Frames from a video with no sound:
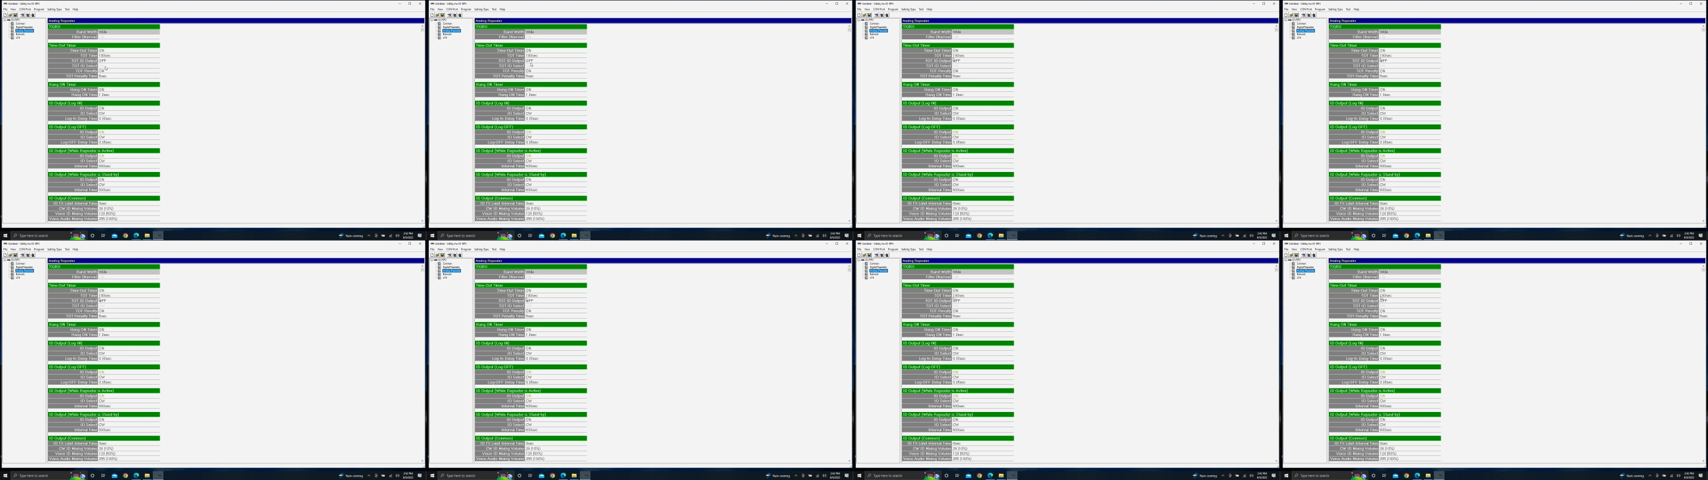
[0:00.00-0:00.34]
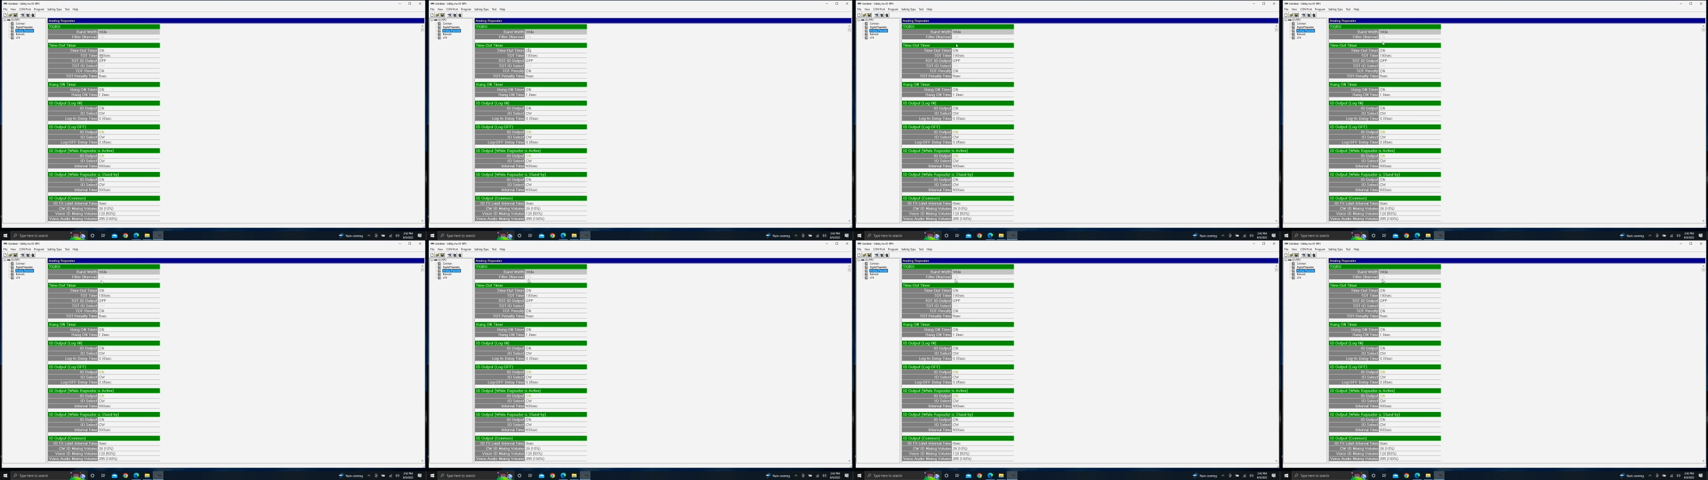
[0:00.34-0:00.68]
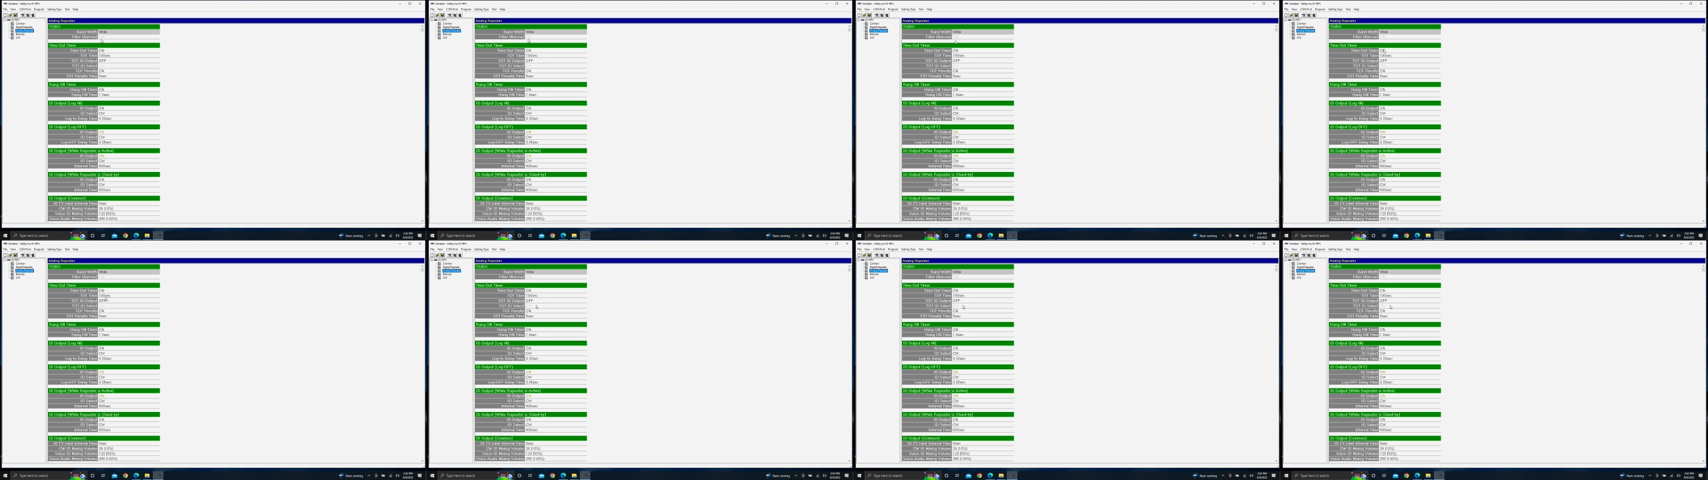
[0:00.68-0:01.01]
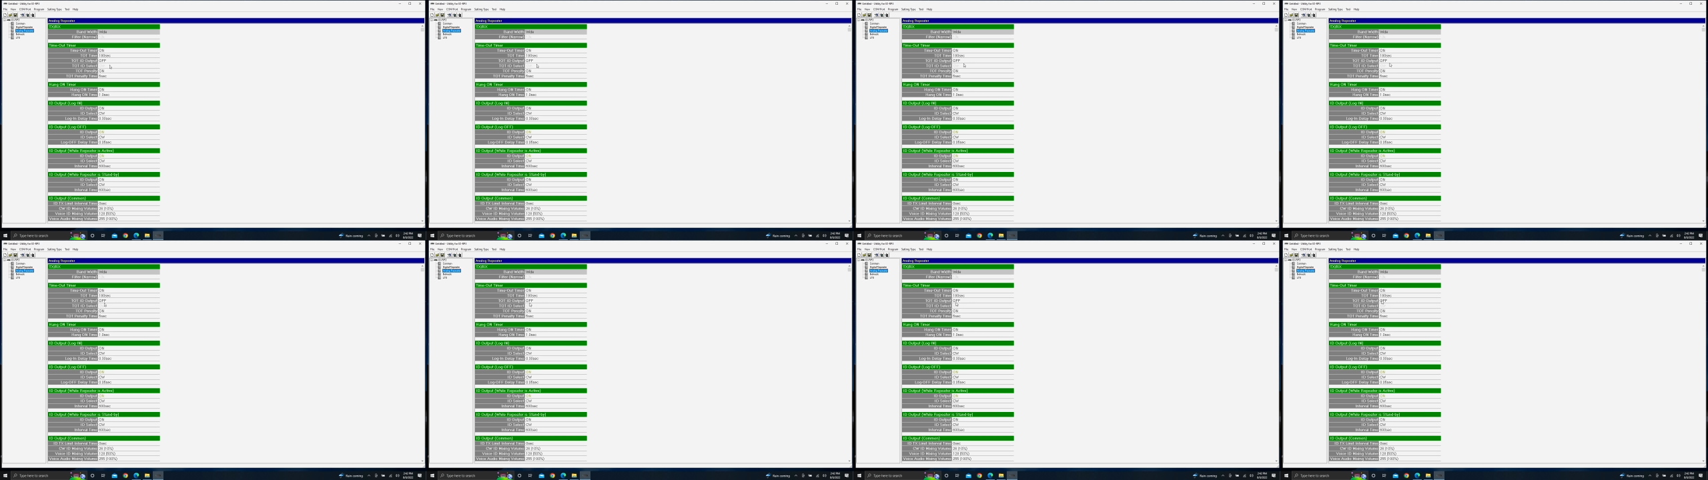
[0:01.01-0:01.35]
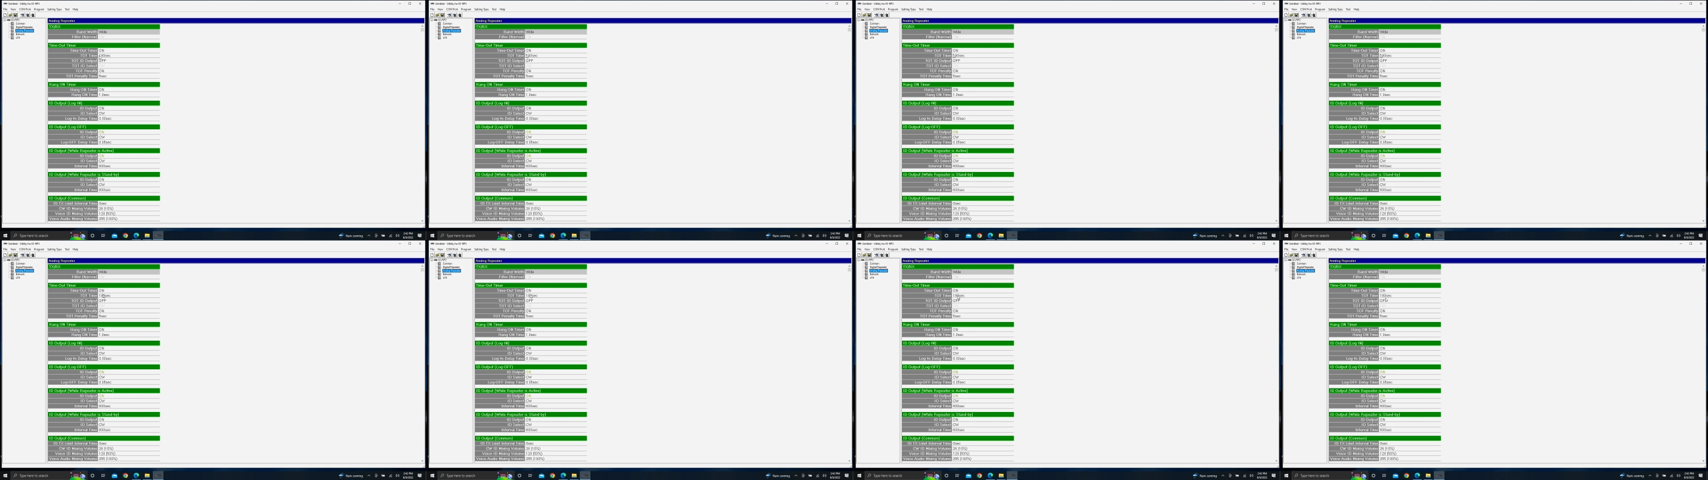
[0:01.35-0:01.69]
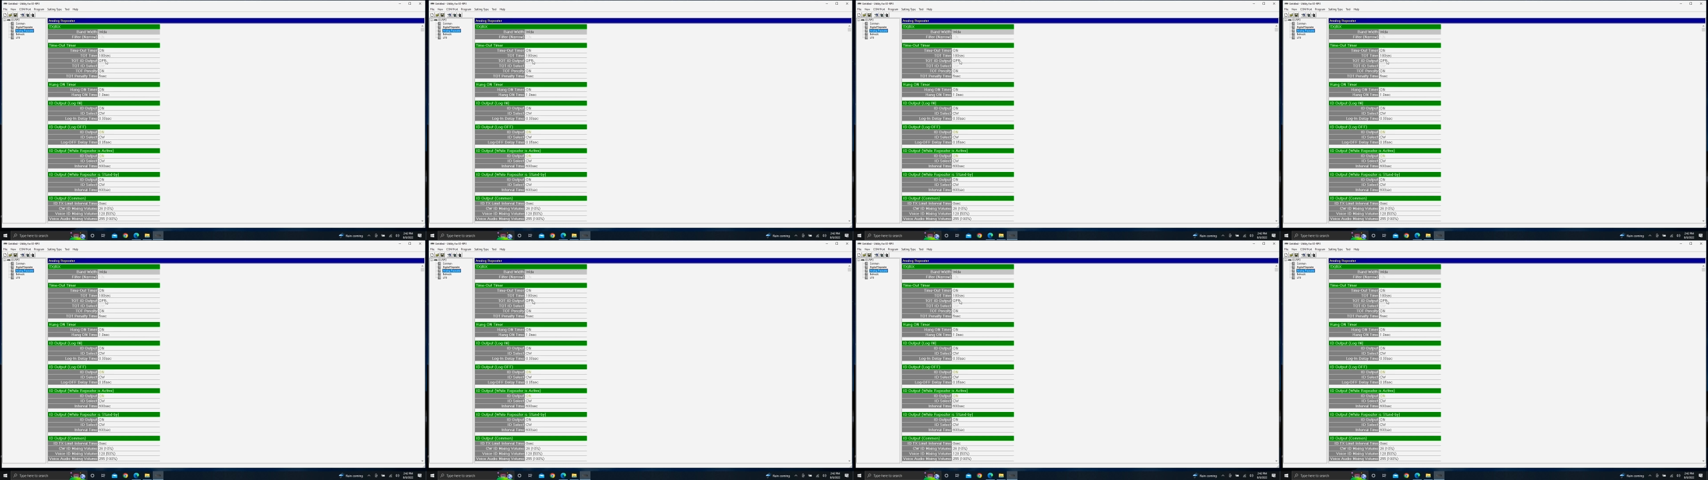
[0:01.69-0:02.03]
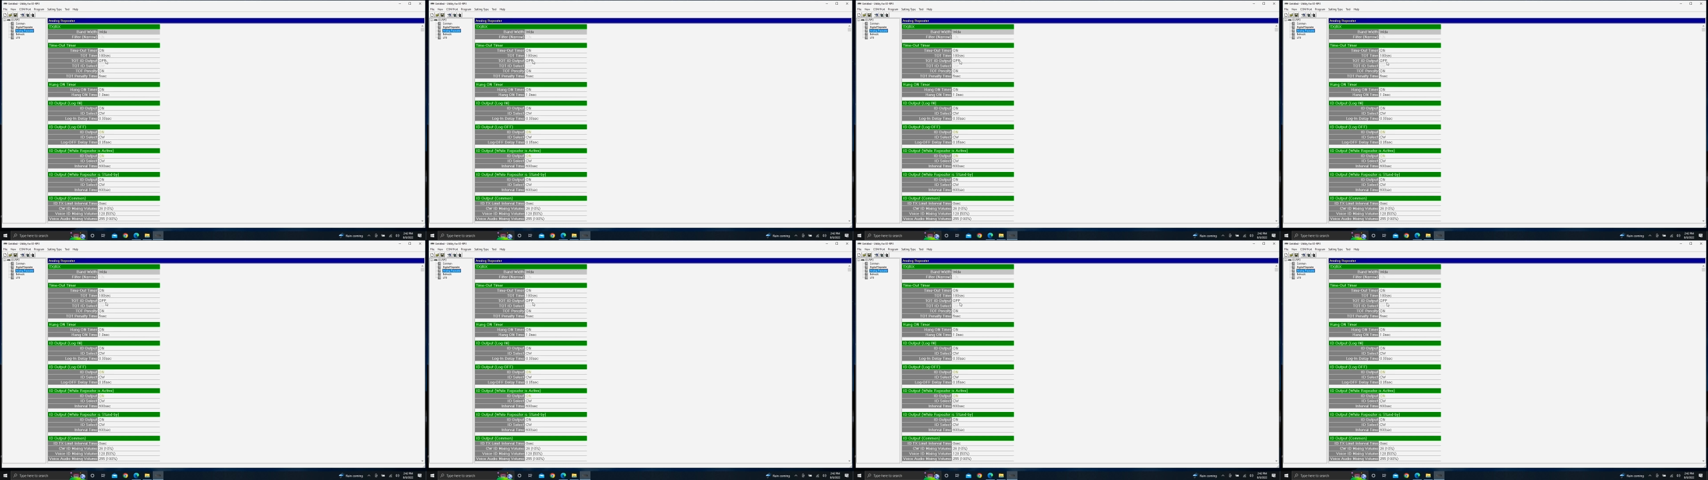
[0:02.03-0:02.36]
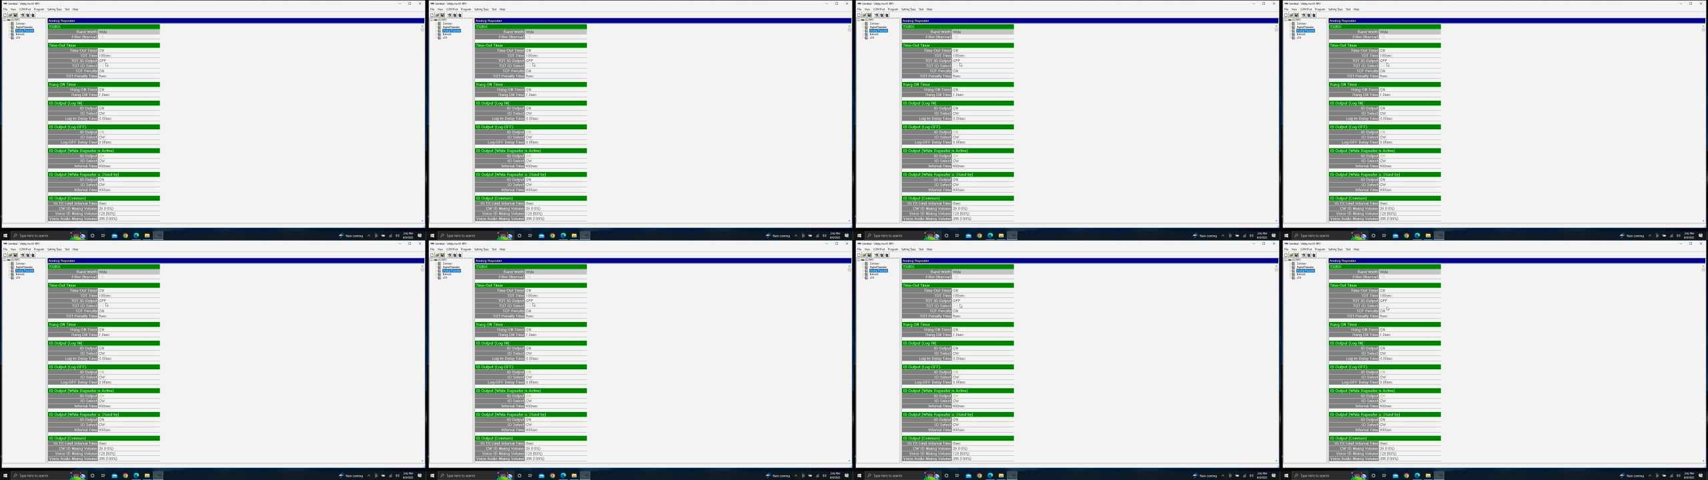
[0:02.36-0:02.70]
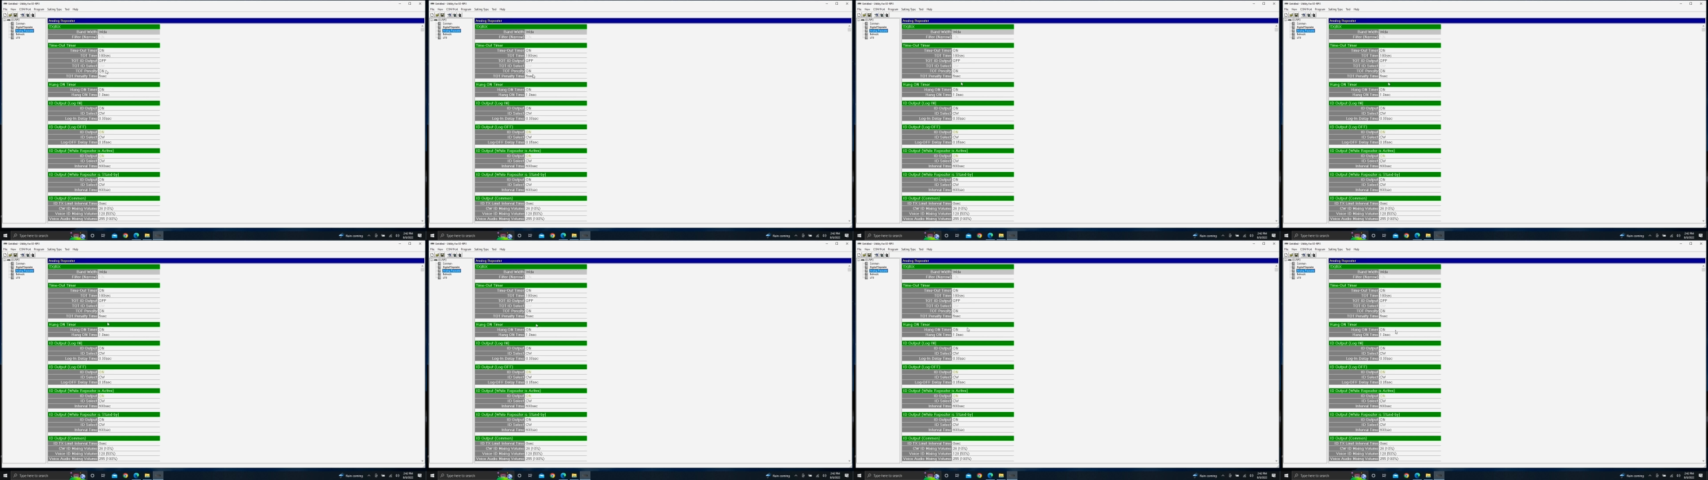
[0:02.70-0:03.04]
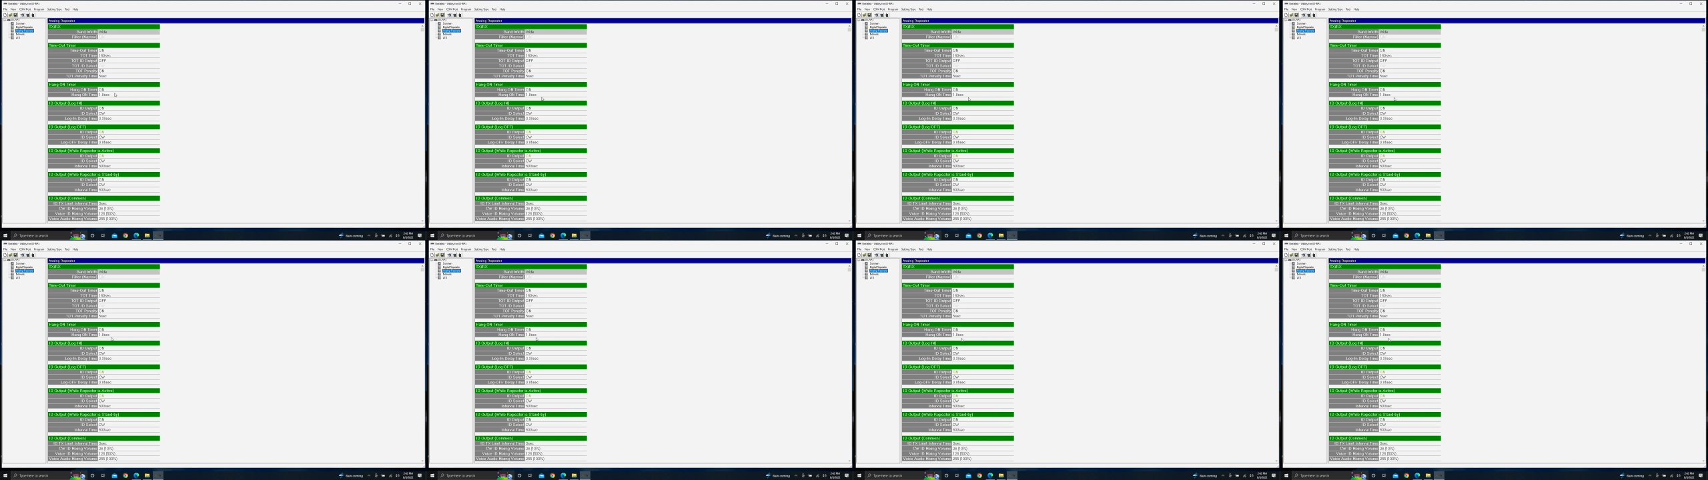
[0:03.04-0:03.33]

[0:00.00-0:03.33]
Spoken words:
[unreadable: no face in view]